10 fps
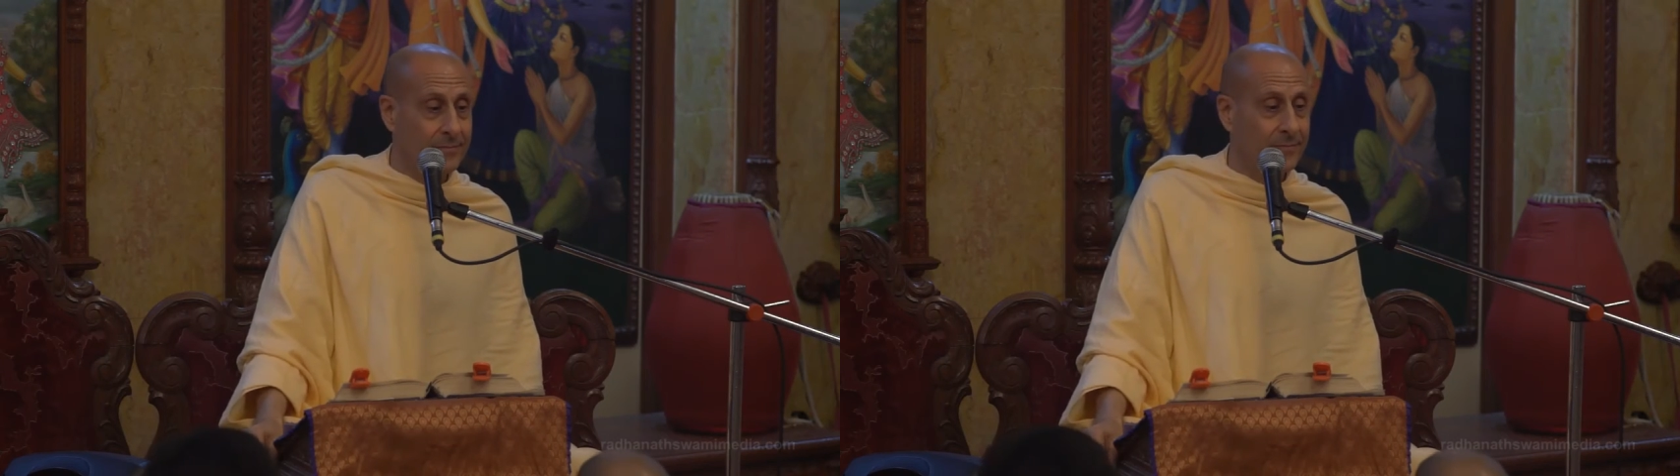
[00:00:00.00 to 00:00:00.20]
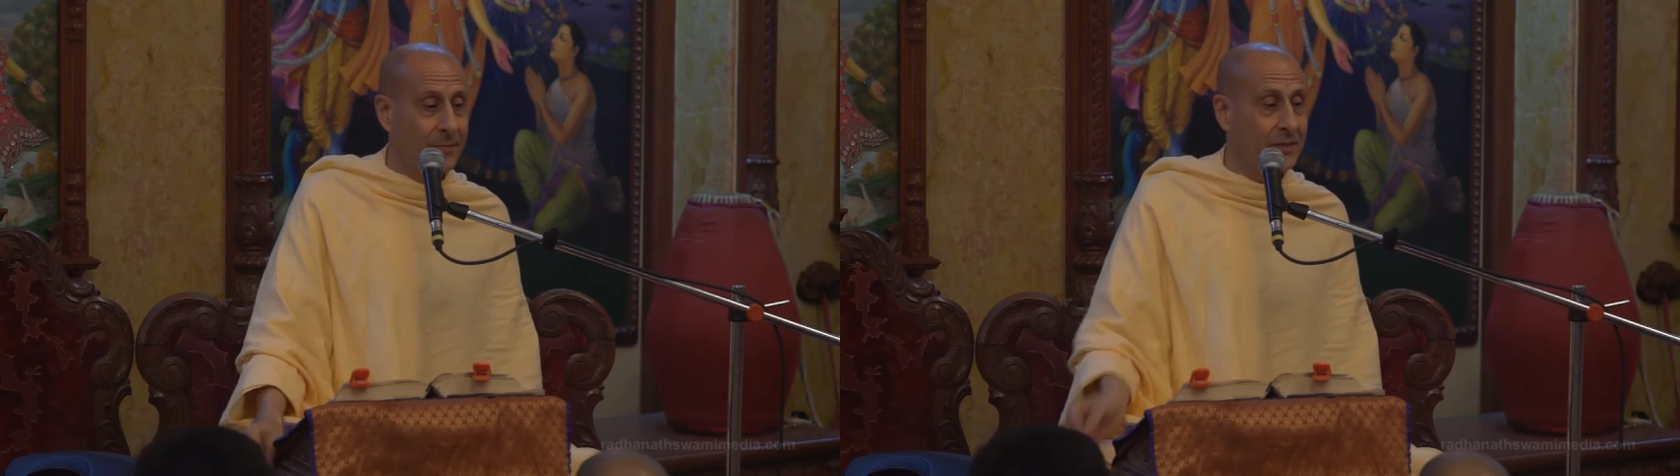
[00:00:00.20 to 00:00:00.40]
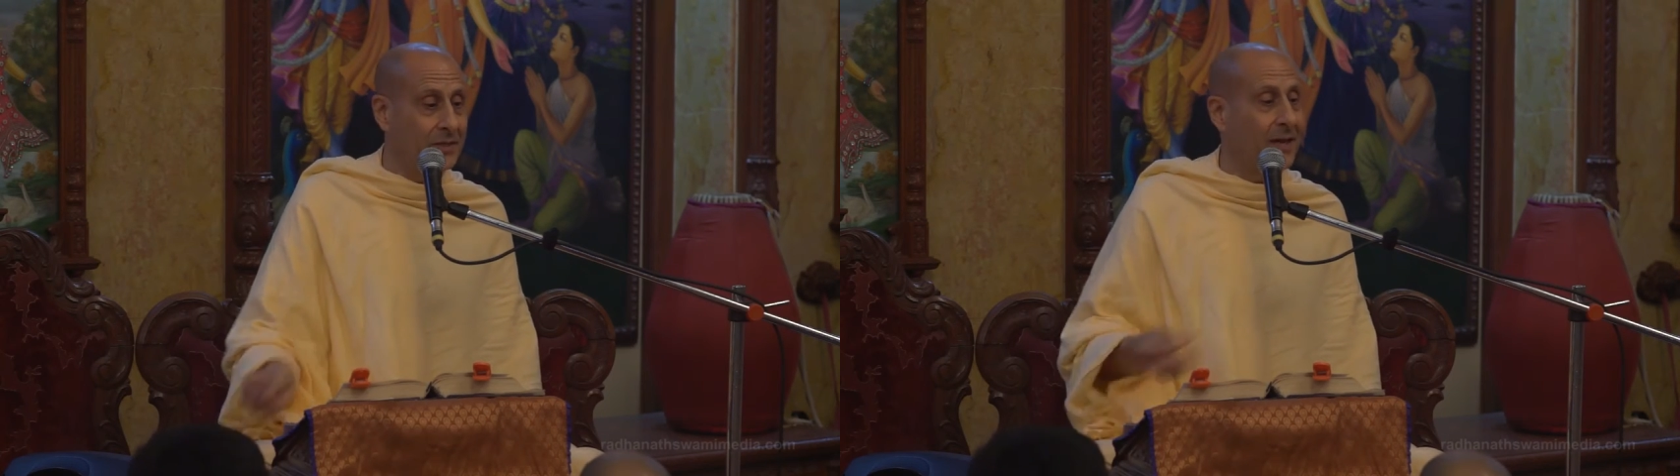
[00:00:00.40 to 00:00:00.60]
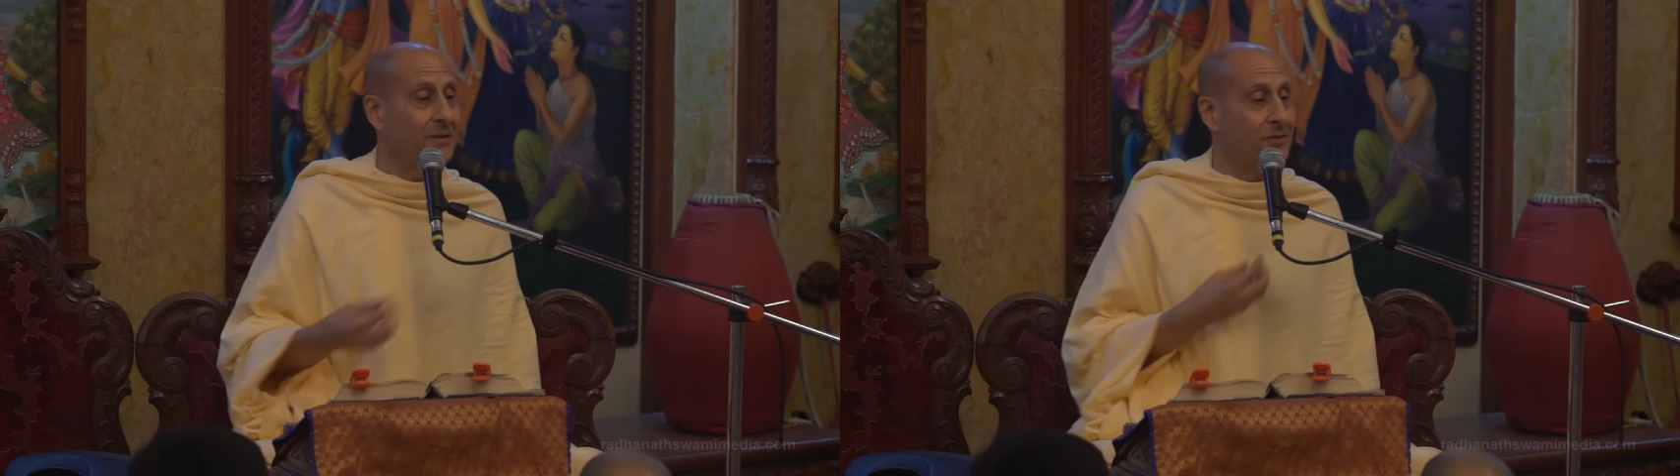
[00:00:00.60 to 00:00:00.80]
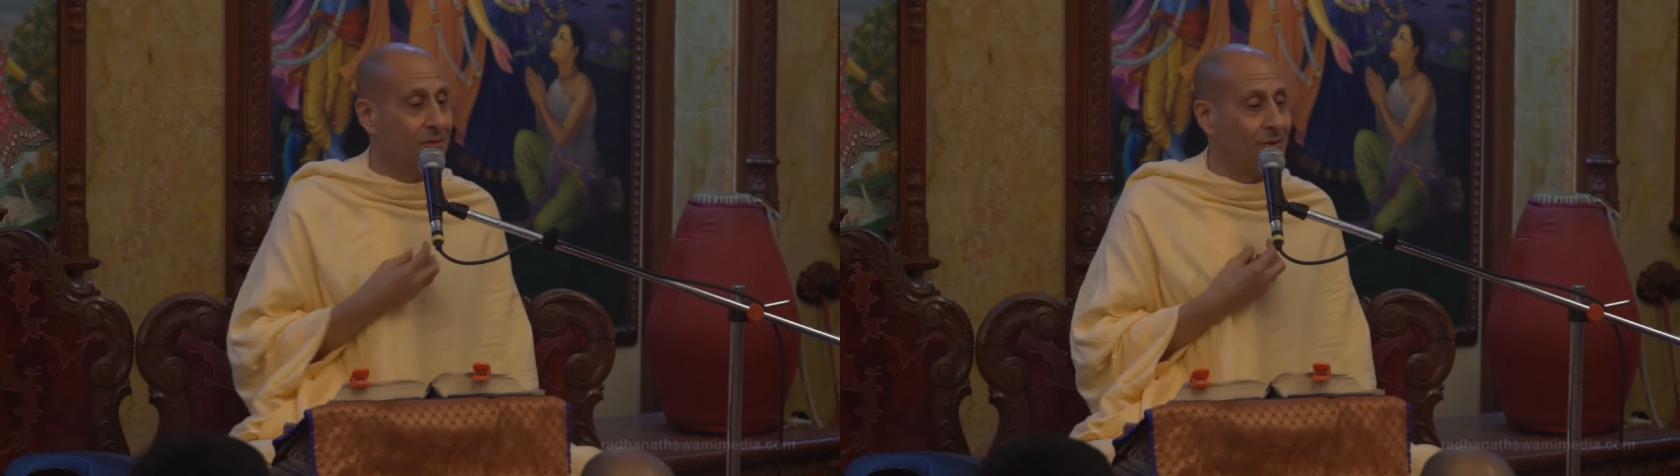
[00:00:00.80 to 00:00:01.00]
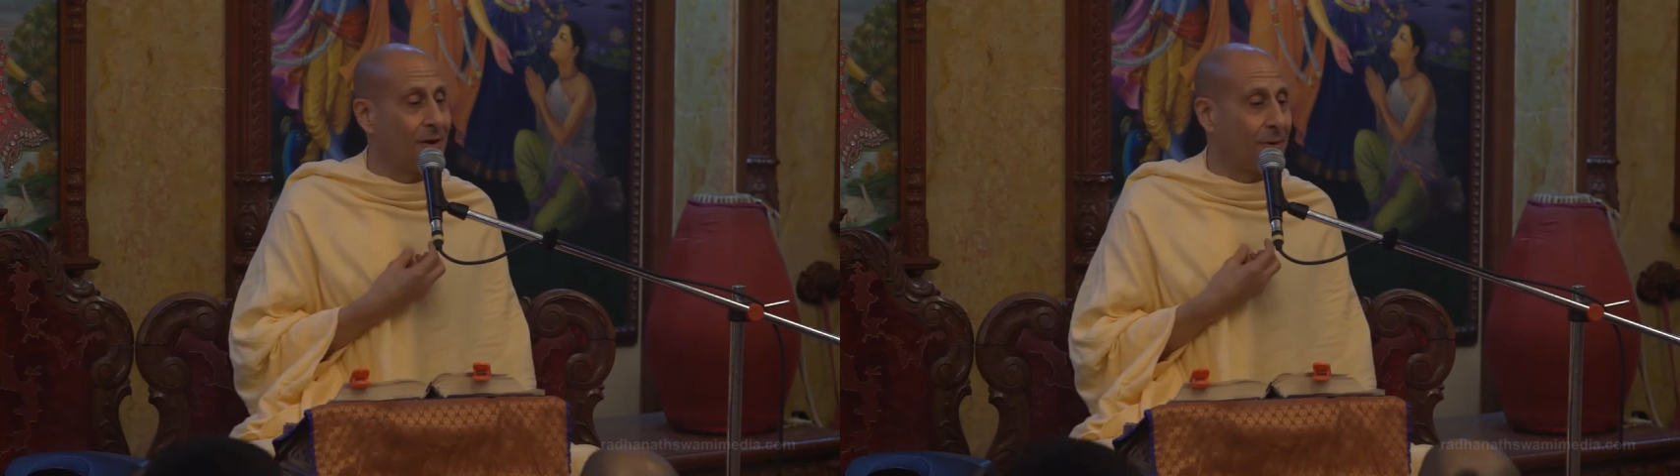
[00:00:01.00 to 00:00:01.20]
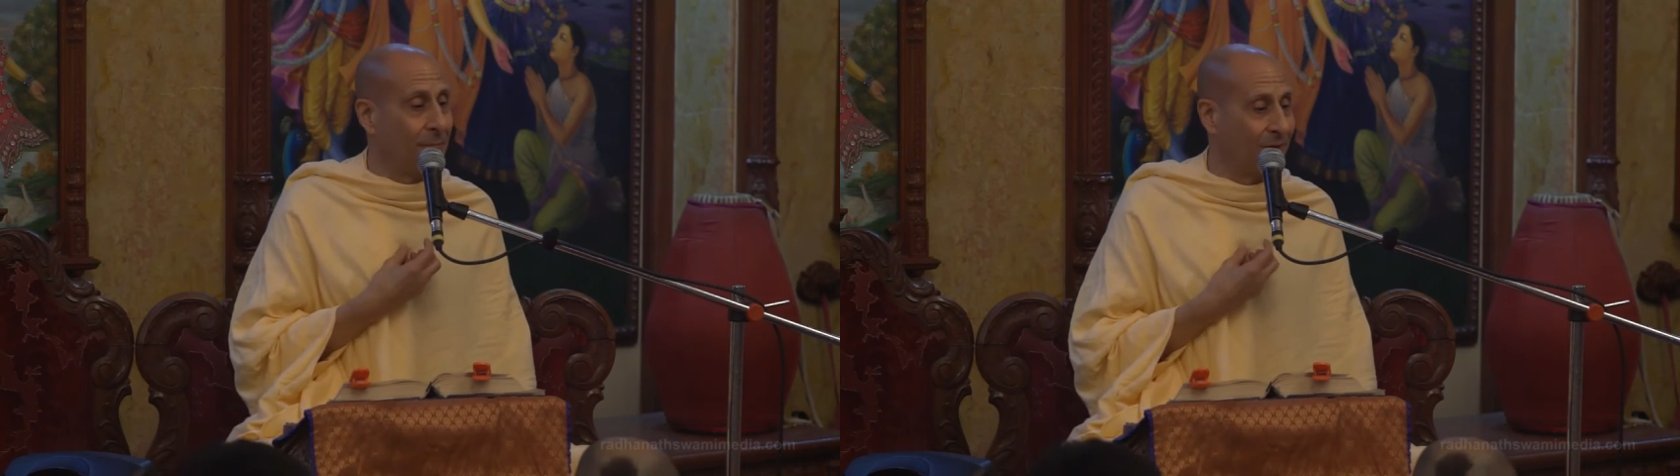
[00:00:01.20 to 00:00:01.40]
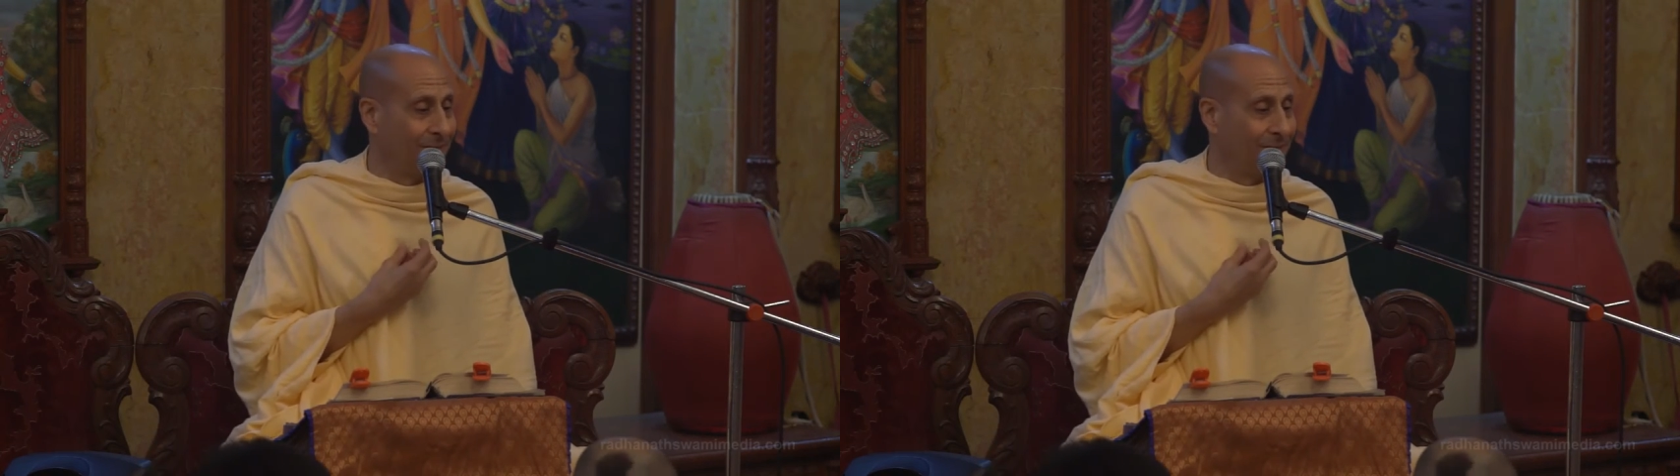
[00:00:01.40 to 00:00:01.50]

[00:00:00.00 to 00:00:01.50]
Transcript: Be attached to Dharma.